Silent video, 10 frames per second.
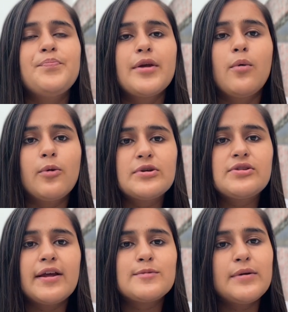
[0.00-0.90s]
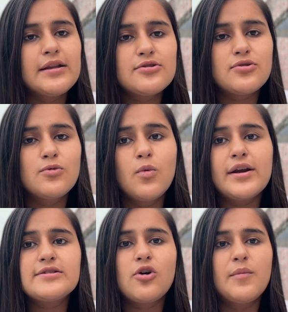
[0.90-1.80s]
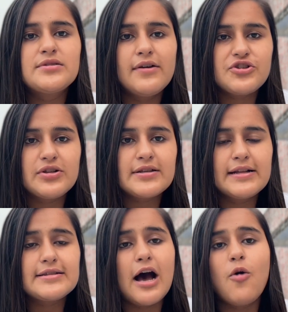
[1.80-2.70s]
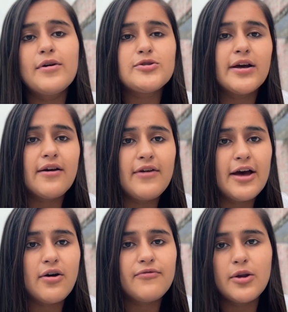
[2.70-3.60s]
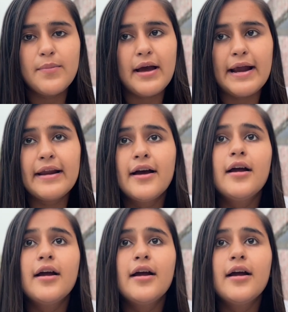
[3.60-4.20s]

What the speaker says: what was your experience through, what is your observational skills, how much you are aware of your behind.